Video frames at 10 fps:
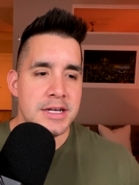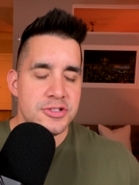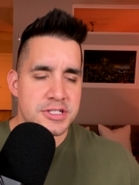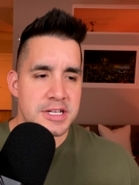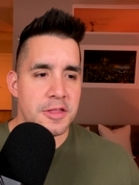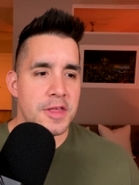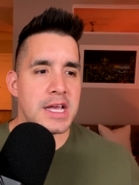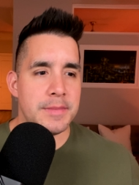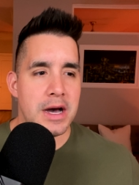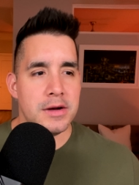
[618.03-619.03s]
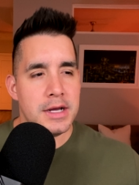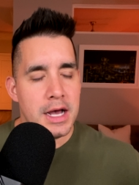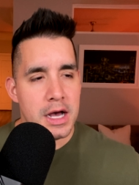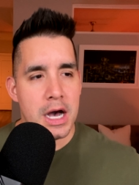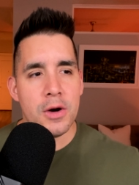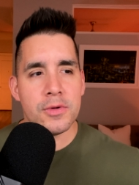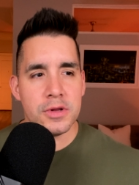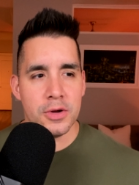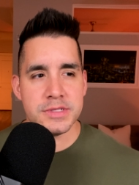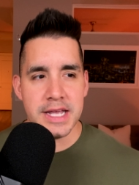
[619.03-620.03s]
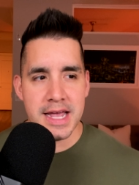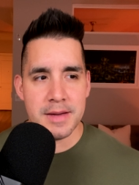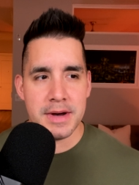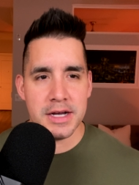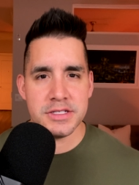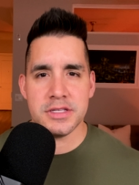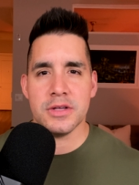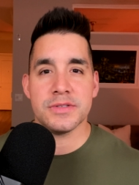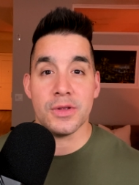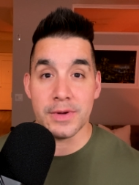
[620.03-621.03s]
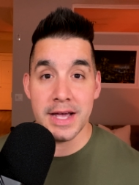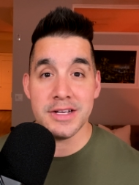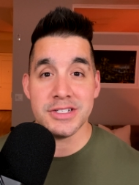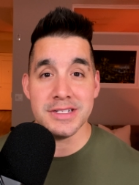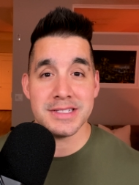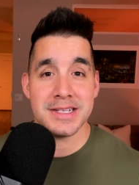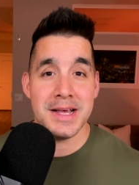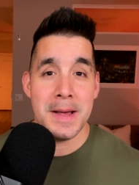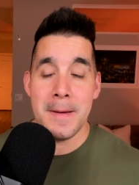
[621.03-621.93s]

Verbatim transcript: just think about how close am I to those locations?